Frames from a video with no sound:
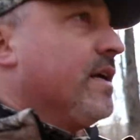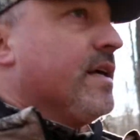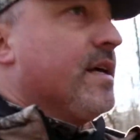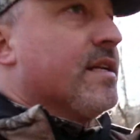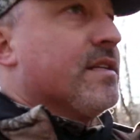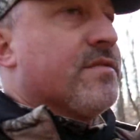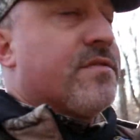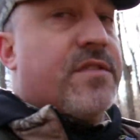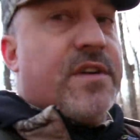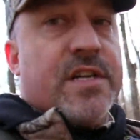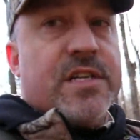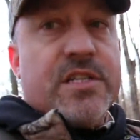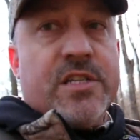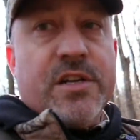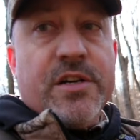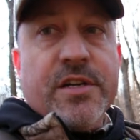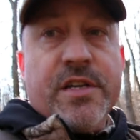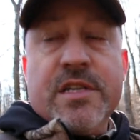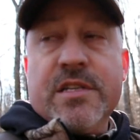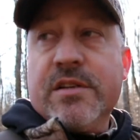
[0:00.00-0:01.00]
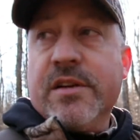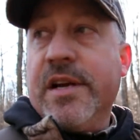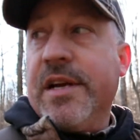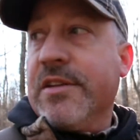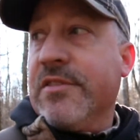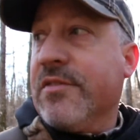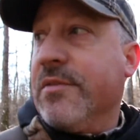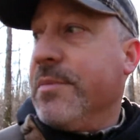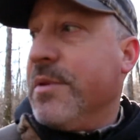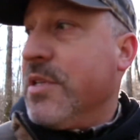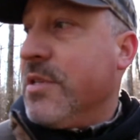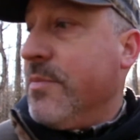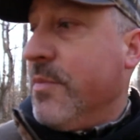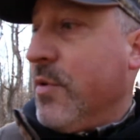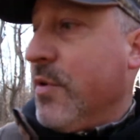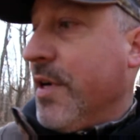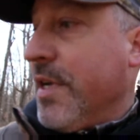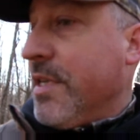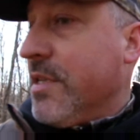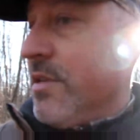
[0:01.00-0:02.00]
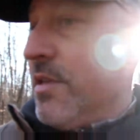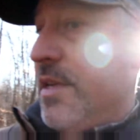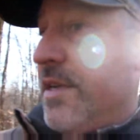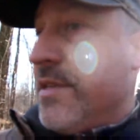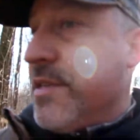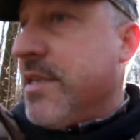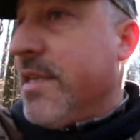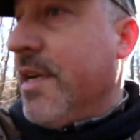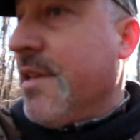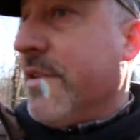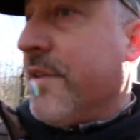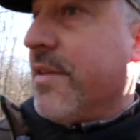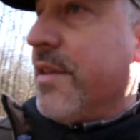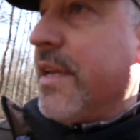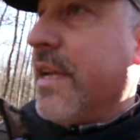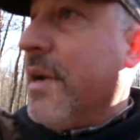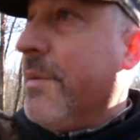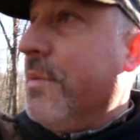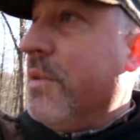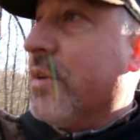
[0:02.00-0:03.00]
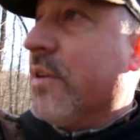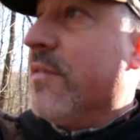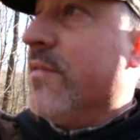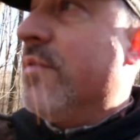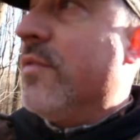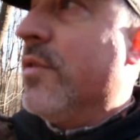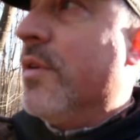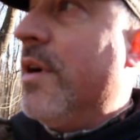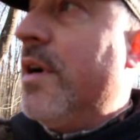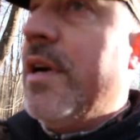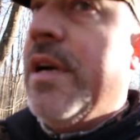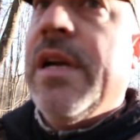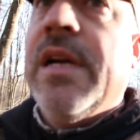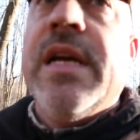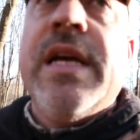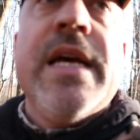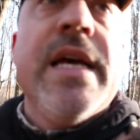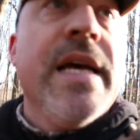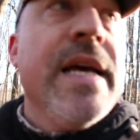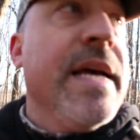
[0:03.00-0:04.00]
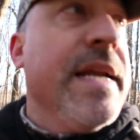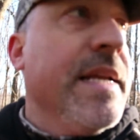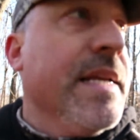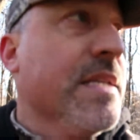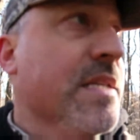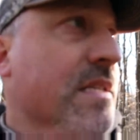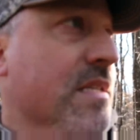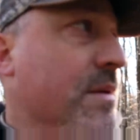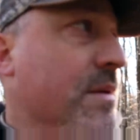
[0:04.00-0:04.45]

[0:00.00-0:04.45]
That's fresh turkey scratch from this morning. So there's another thing I'm looking for. And this